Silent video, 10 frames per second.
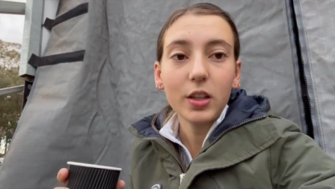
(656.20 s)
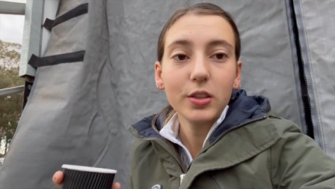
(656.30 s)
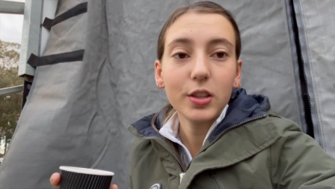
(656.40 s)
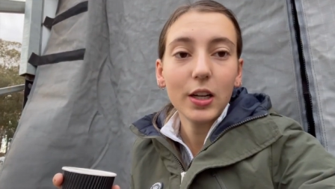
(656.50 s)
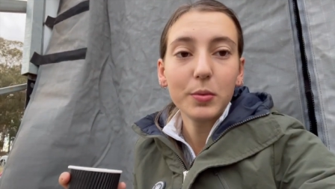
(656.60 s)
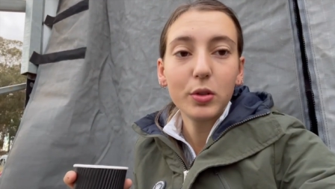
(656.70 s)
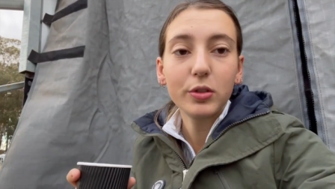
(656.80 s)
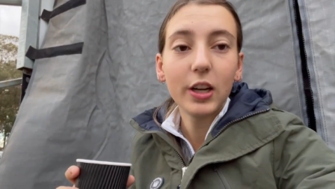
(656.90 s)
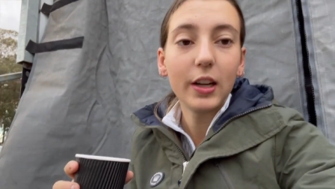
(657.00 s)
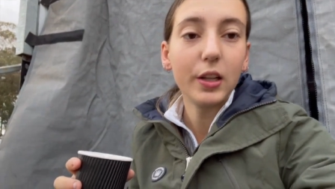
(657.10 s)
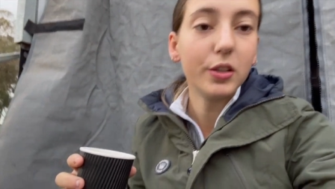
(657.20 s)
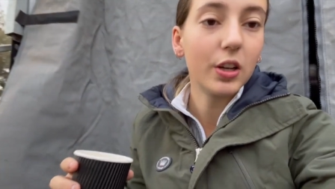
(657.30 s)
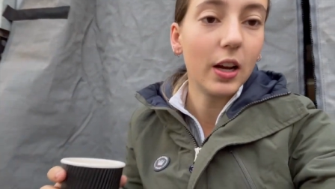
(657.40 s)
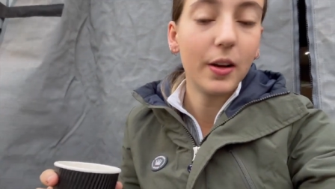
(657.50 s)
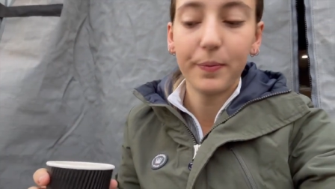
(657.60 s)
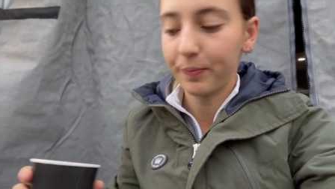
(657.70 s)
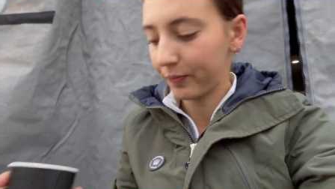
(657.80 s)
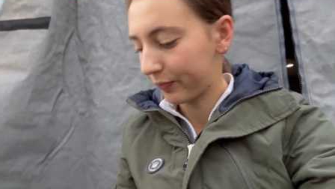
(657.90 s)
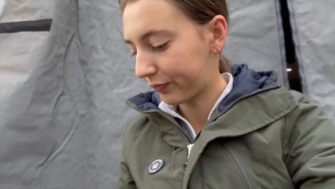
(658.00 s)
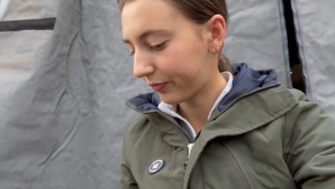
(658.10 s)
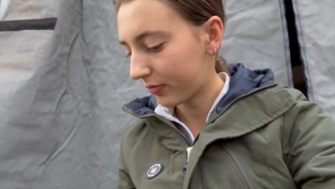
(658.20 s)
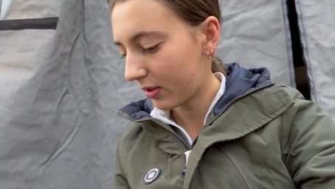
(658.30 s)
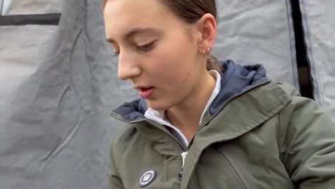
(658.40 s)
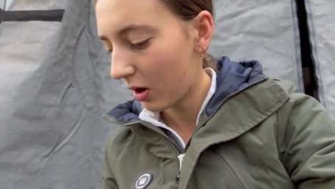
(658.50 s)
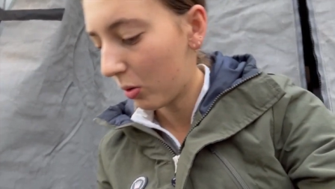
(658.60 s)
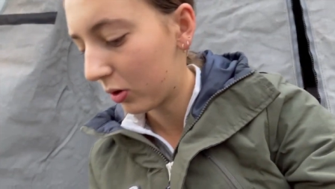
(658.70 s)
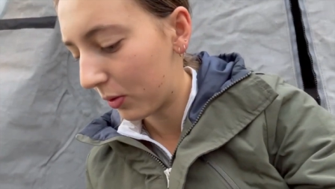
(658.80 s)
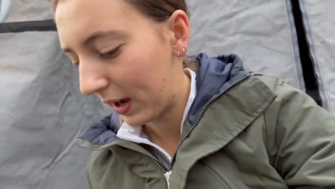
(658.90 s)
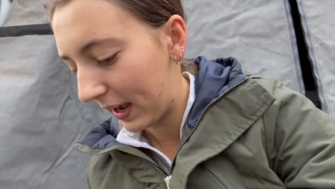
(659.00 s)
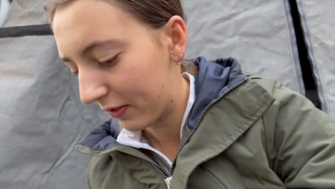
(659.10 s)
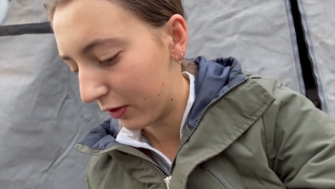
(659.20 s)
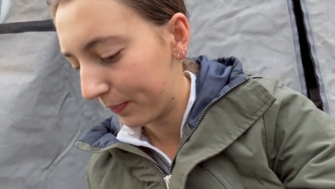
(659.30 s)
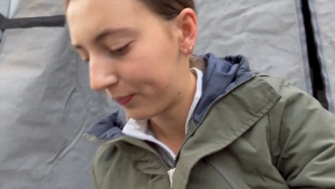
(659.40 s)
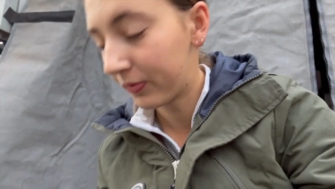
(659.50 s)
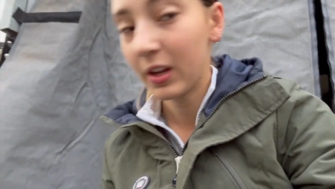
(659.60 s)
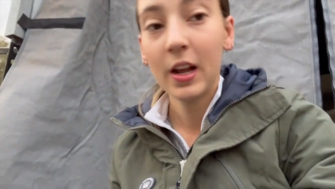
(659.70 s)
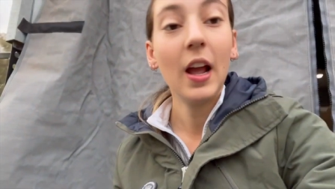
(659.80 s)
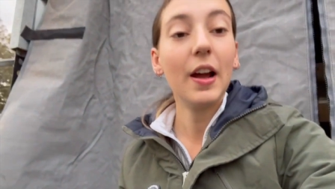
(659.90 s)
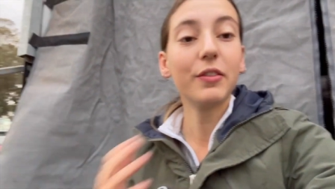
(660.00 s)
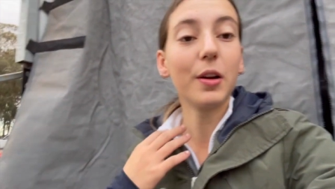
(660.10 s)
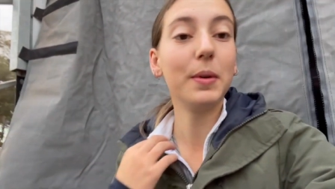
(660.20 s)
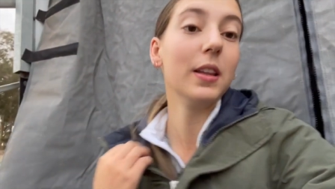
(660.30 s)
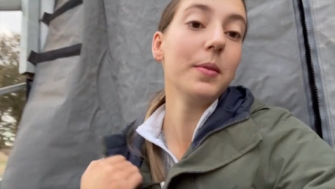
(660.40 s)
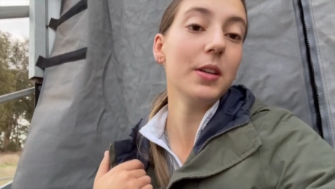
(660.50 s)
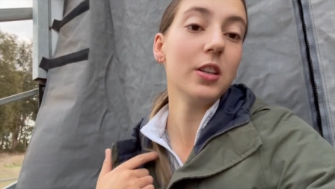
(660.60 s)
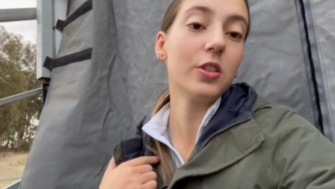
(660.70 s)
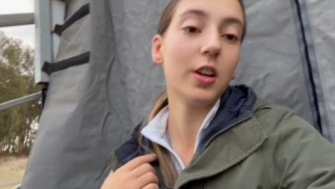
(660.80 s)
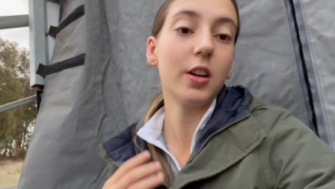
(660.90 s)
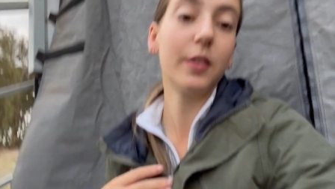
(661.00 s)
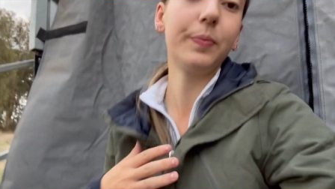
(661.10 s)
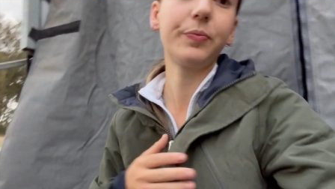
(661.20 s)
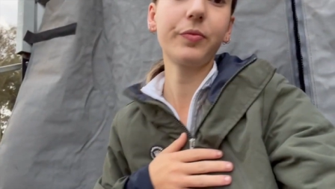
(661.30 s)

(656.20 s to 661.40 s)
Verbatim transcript: so I'm all changed um what do I have on um? I've got my LeMieux shirt on